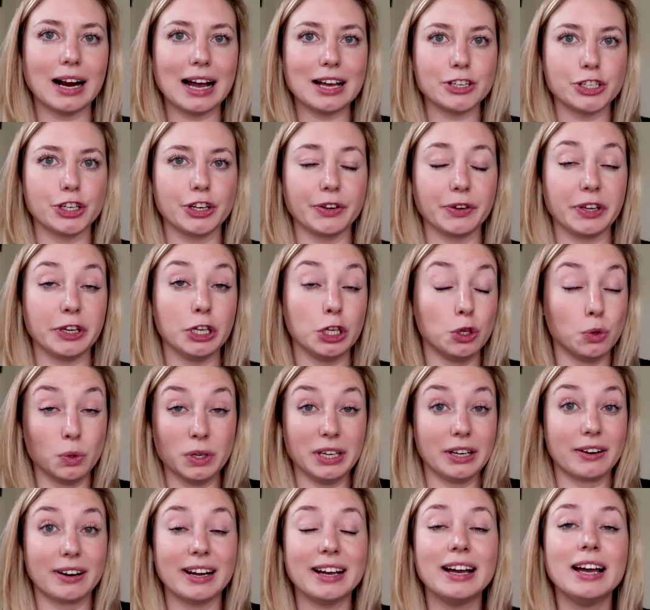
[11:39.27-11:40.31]
as you
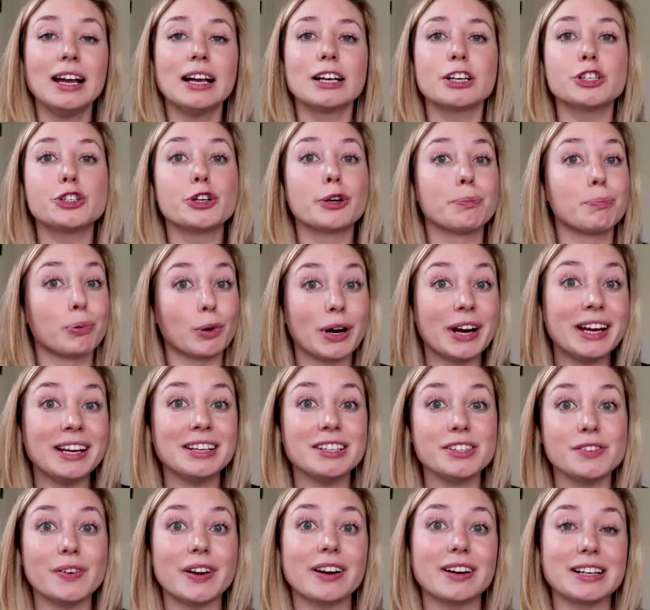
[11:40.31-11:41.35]
hear it, because your brain
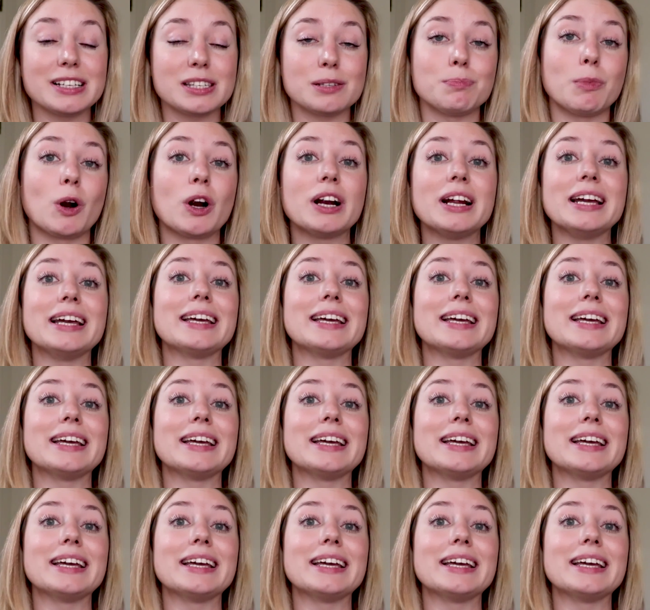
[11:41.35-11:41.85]
is very smart.